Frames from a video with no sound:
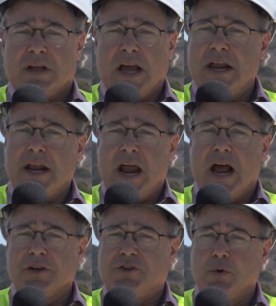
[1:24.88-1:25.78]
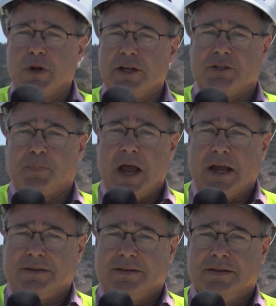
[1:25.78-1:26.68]
as you would
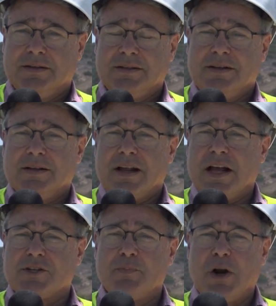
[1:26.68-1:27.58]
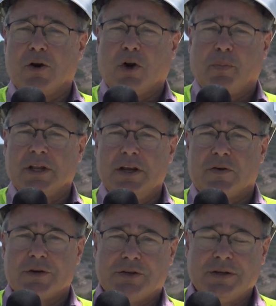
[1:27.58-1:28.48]
expect, as miracle
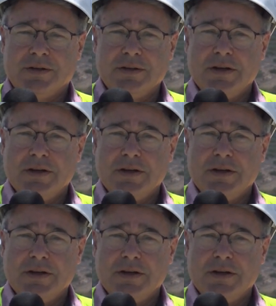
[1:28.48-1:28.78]
believers,